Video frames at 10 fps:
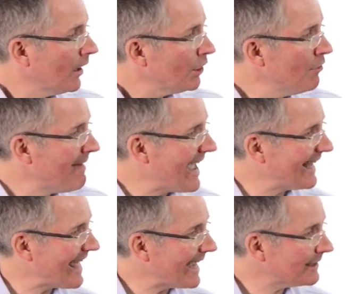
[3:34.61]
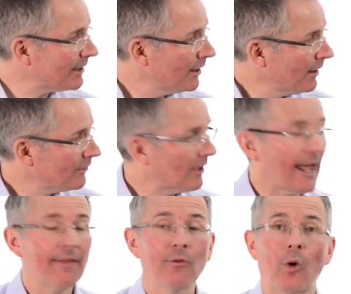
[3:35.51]
You may elect to
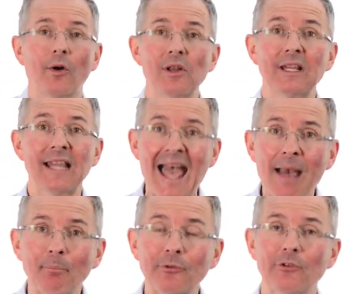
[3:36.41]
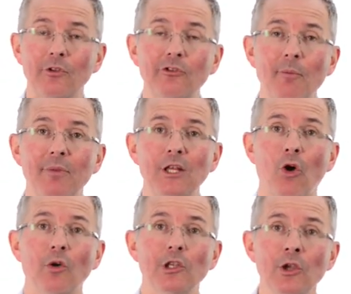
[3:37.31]
let the warrant lapse and simply
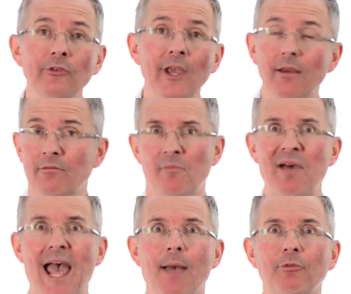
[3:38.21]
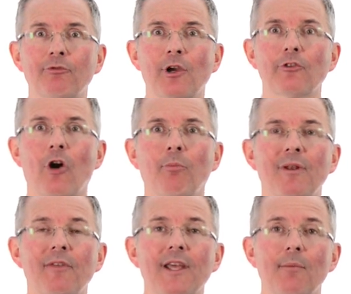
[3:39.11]
not use it. Perhaps, for example,
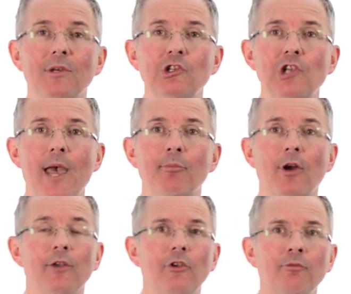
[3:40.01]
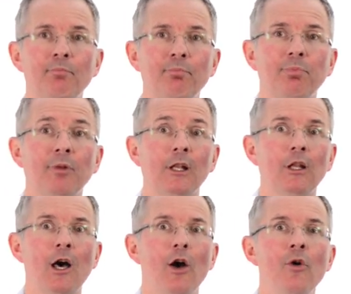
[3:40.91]
if the company's share price is
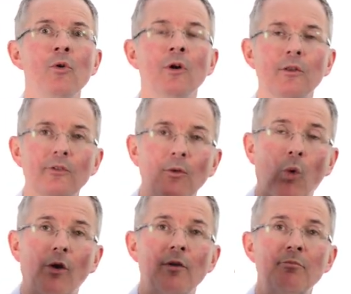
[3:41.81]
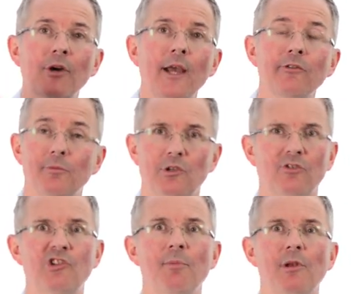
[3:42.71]
below the warrant price, if you're
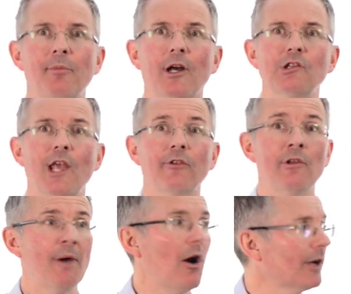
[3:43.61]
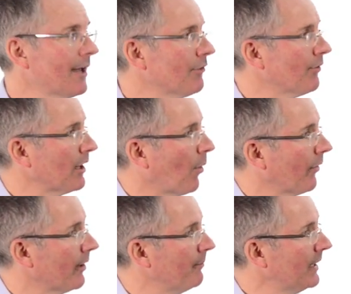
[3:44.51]
just cheaper to buy shares in the market if you really
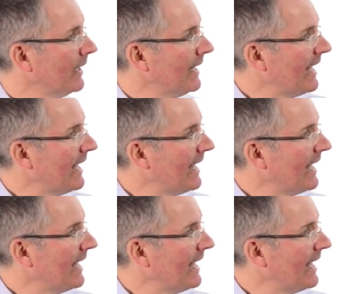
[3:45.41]
want them,